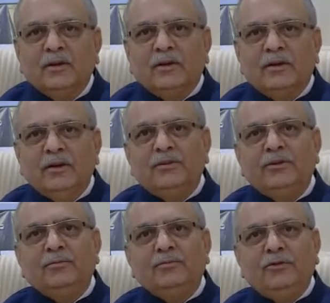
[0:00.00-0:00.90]
in
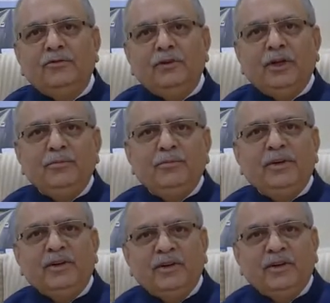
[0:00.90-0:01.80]
terms of GDP
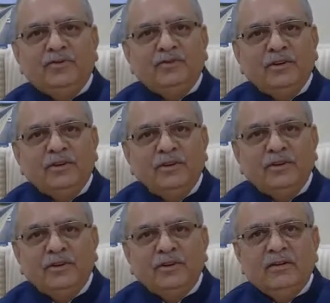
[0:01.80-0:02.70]
creation,
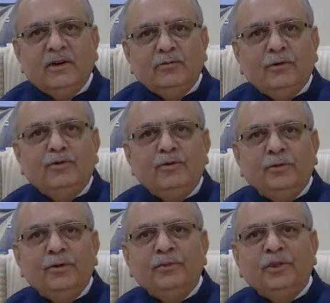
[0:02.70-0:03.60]
that 1
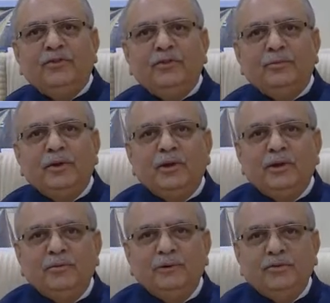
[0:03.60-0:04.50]
rupee means typically
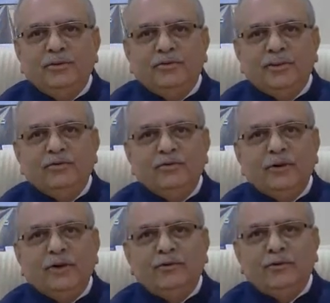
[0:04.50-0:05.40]
between 6 to
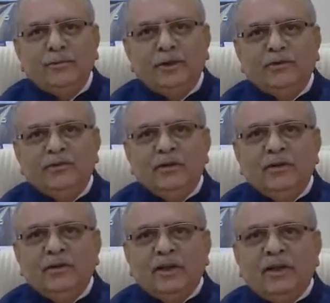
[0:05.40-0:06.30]
8 rupees.
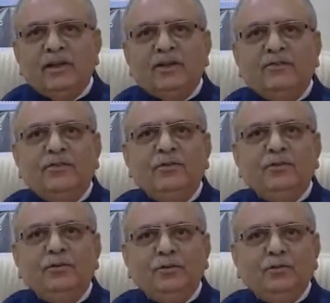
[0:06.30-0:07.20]
And that's a
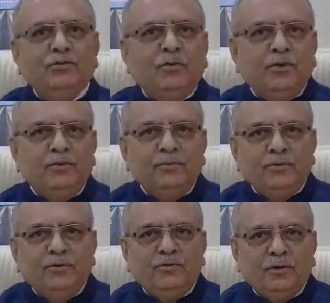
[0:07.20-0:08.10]
huge
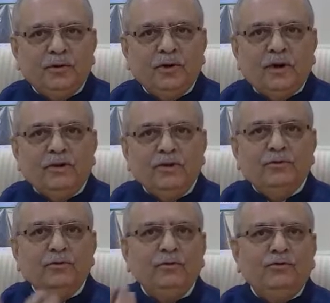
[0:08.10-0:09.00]
contribution and the
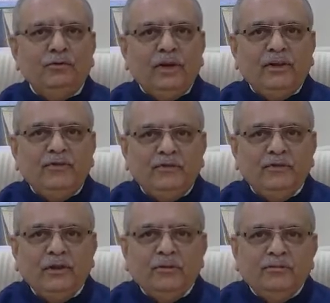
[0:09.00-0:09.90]
huge change
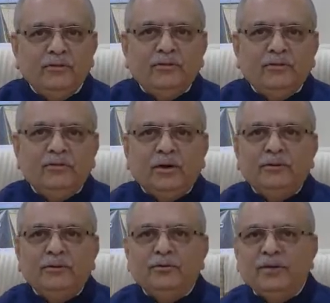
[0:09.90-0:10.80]
which has come
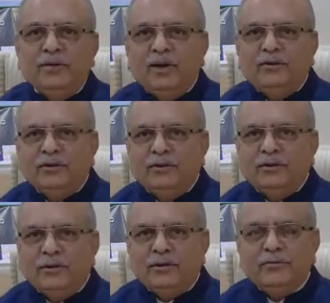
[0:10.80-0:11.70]
in over the last 7
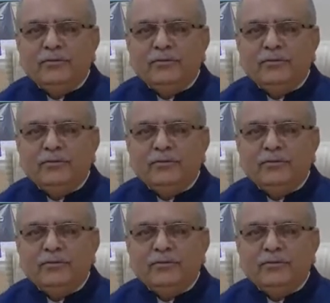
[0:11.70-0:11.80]
years.